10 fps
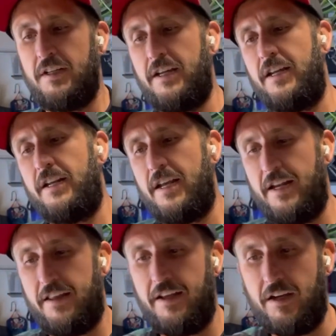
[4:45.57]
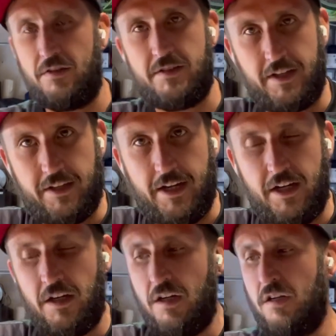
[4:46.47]
and anything else like
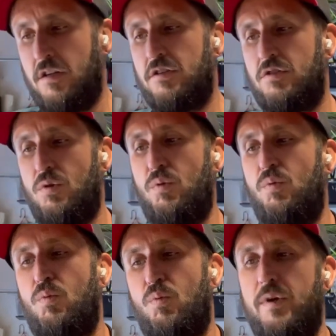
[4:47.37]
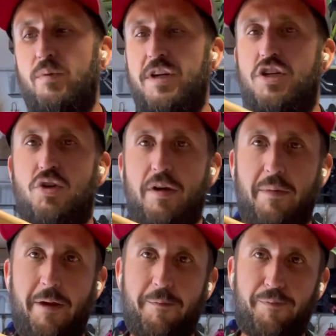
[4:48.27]
that. So when we trim
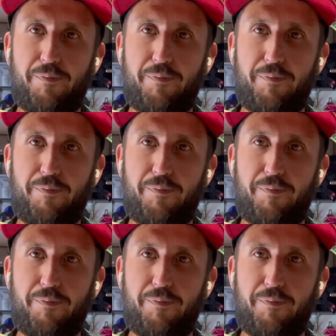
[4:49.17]
it,